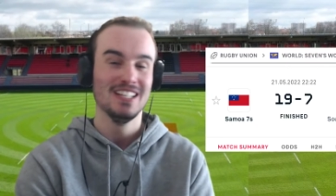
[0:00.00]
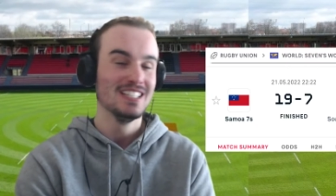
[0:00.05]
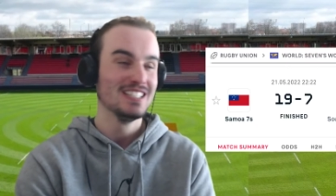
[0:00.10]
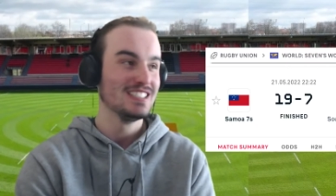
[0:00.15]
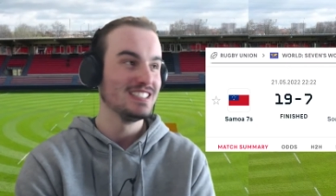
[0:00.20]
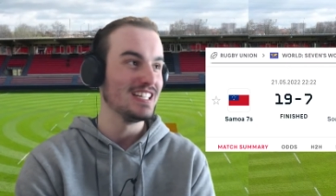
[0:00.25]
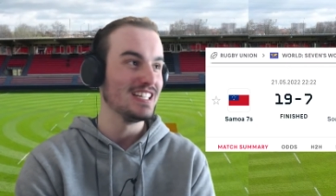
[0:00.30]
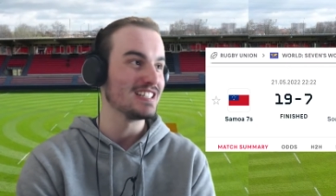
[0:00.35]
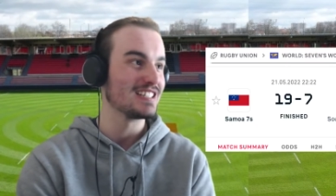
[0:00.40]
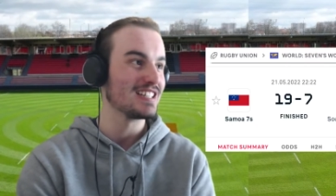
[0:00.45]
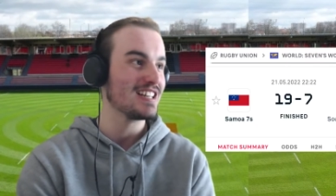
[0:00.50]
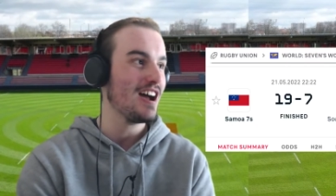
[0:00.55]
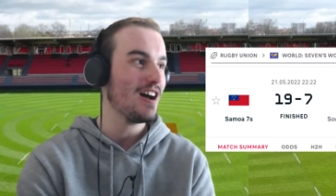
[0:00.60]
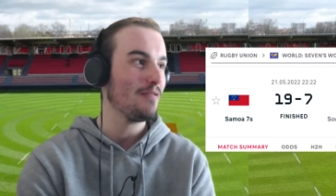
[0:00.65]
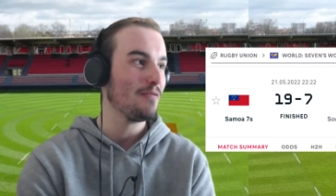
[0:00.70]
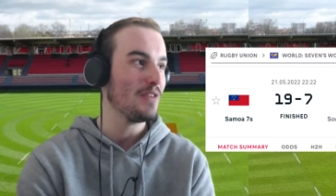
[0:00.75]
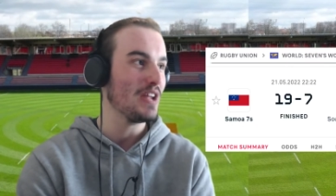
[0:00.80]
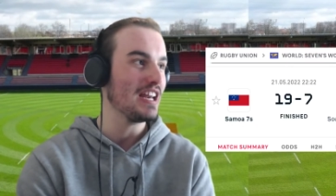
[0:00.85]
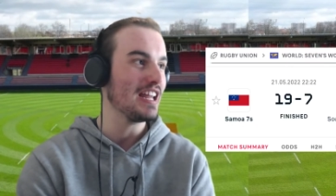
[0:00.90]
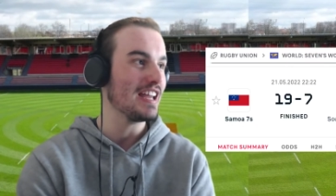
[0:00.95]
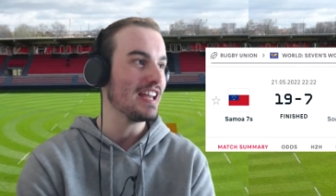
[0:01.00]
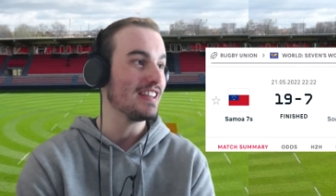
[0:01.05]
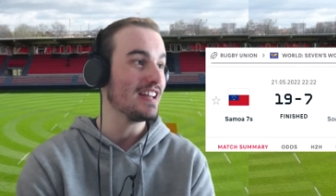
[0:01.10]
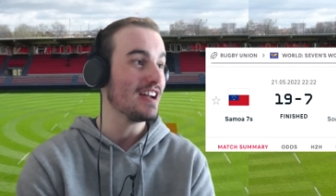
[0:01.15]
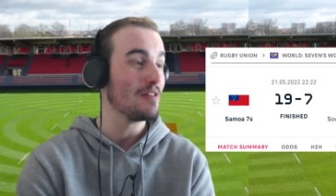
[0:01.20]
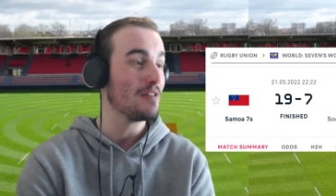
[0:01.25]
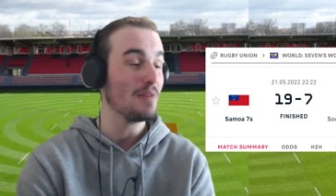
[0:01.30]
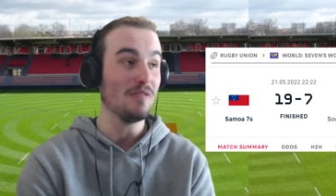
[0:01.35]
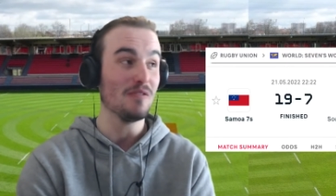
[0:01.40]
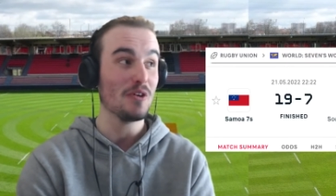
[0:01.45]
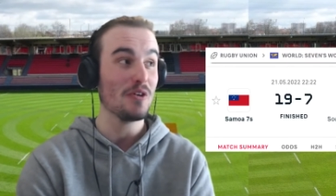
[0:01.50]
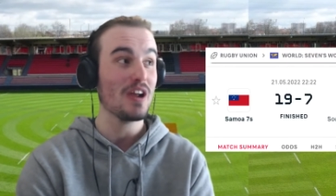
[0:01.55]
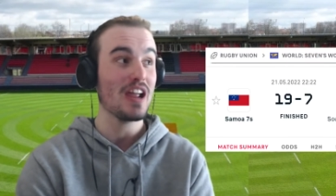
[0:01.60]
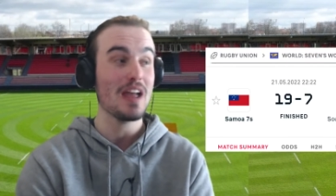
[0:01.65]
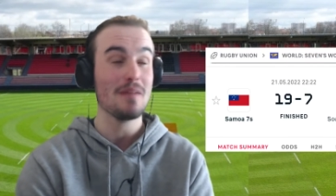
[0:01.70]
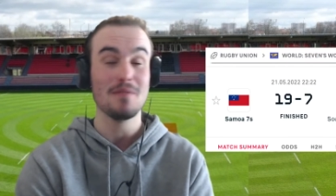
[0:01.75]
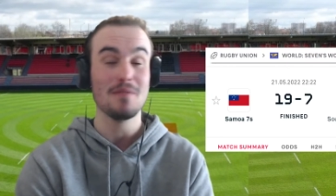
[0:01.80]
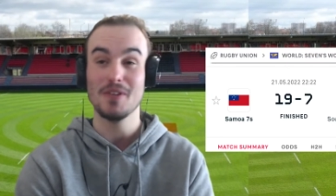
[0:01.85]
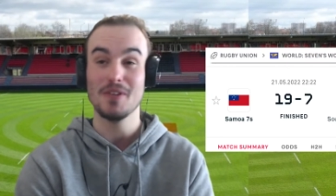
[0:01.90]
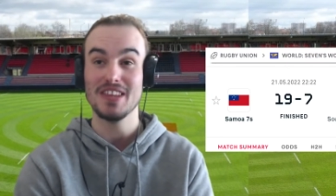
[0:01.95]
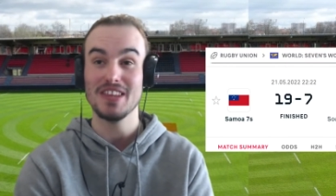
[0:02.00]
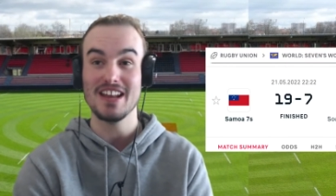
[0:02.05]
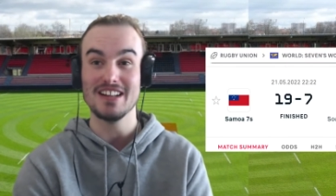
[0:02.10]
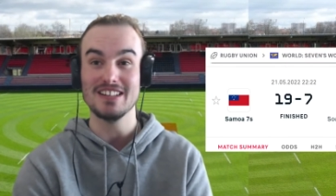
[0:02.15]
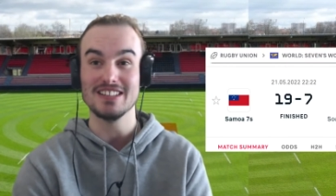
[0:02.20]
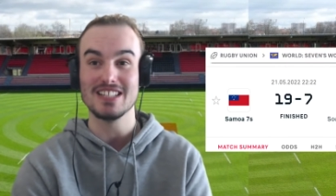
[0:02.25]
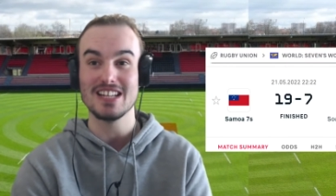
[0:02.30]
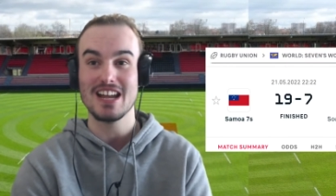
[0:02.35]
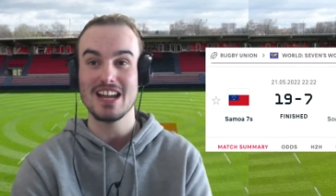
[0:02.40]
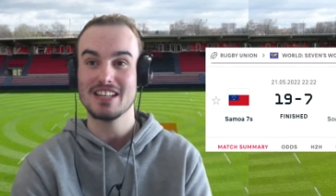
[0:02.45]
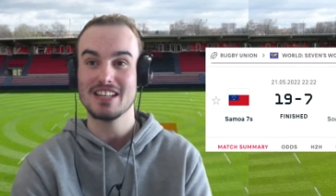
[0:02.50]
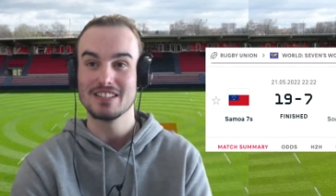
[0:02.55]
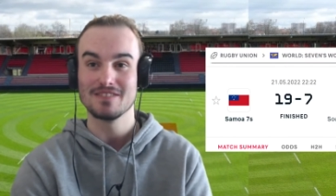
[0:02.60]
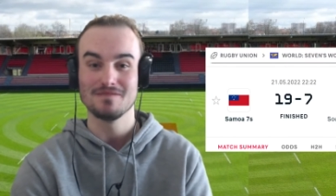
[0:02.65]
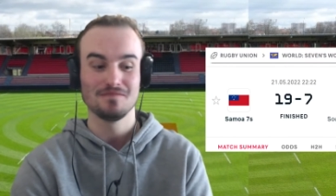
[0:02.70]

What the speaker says: Says La Philly, and they'll be very happy with that indeed.